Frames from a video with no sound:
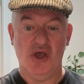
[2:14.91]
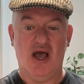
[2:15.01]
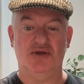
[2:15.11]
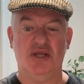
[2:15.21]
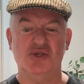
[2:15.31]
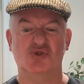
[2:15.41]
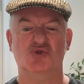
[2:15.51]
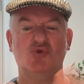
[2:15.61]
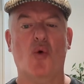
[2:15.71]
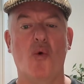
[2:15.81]
and he
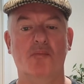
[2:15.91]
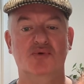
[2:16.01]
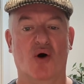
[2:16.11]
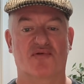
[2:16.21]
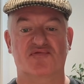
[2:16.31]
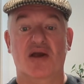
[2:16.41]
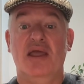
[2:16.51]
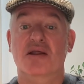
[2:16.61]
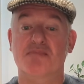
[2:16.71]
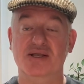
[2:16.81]
stormed off
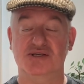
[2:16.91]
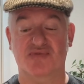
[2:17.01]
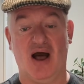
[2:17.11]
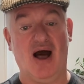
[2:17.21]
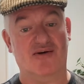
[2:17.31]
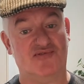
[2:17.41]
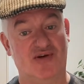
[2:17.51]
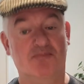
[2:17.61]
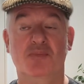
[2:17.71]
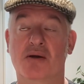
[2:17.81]
in a bit of a huff